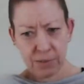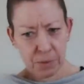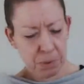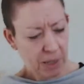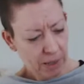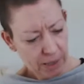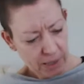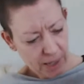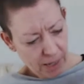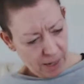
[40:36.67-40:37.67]
everybody in the
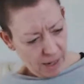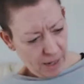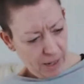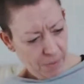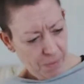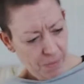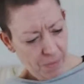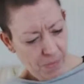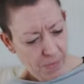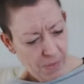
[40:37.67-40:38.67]
chat. And
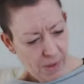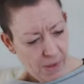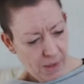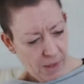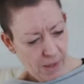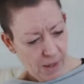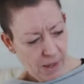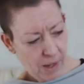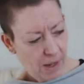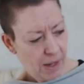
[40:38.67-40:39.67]

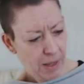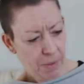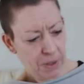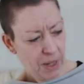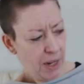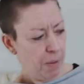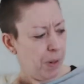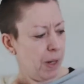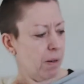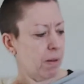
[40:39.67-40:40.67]
they were saying
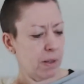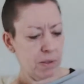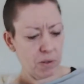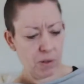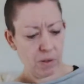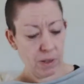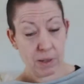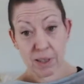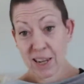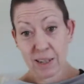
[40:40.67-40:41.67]
about it's got,
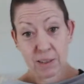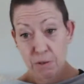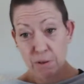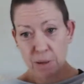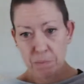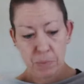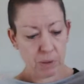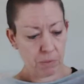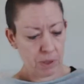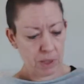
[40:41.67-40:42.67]
again, cream, but
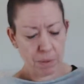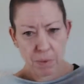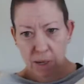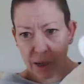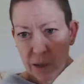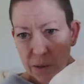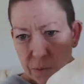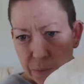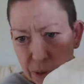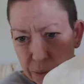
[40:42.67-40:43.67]
it was cheap.
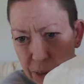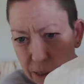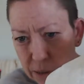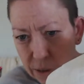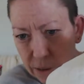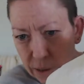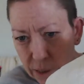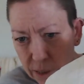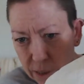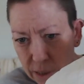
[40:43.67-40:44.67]
Blue Willies on
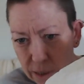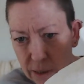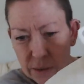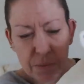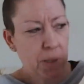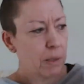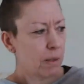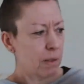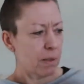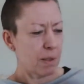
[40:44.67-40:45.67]
the
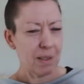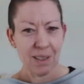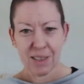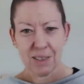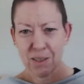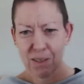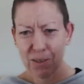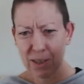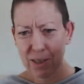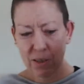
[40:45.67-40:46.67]
buttons. I think that's
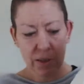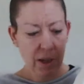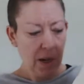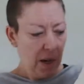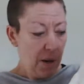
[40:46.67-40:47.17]
usually a good sign.